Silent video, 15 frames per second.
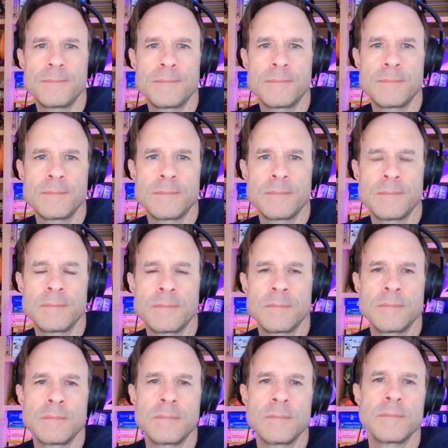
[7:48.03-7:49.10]

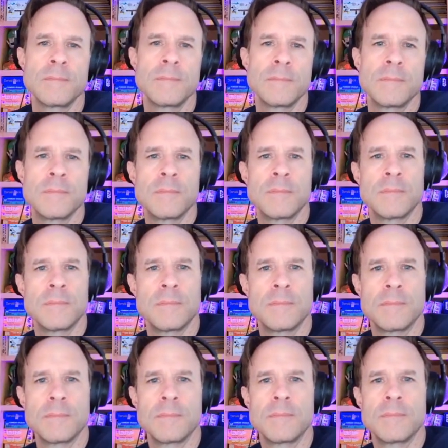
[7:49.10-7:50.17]

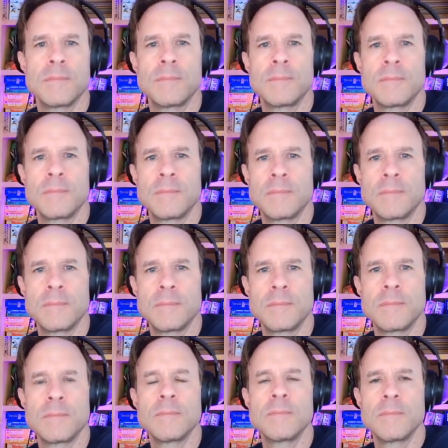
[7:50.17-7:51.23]

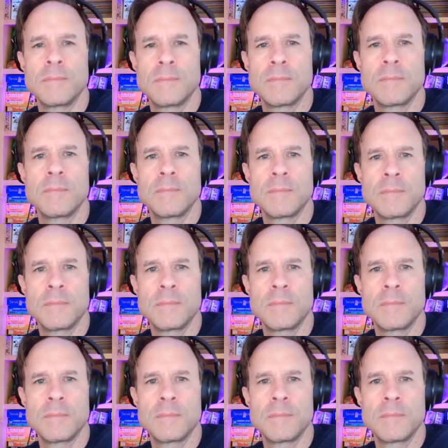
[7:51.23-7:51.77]
This person isn't speaking.